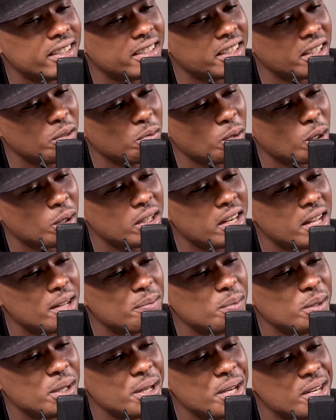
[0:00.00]
didn't want to let
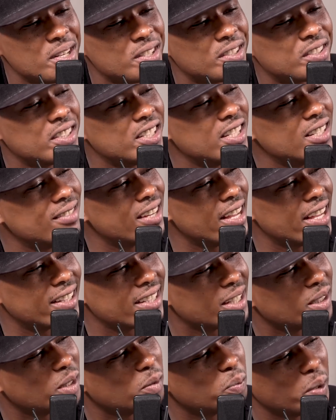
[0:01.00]
me in and Steve Nash
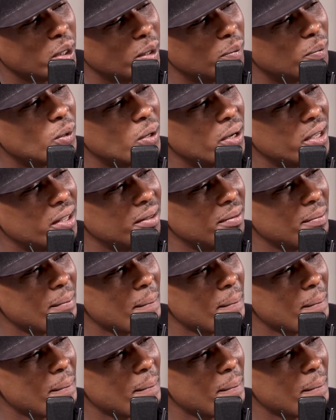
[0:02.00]
had the big boy on?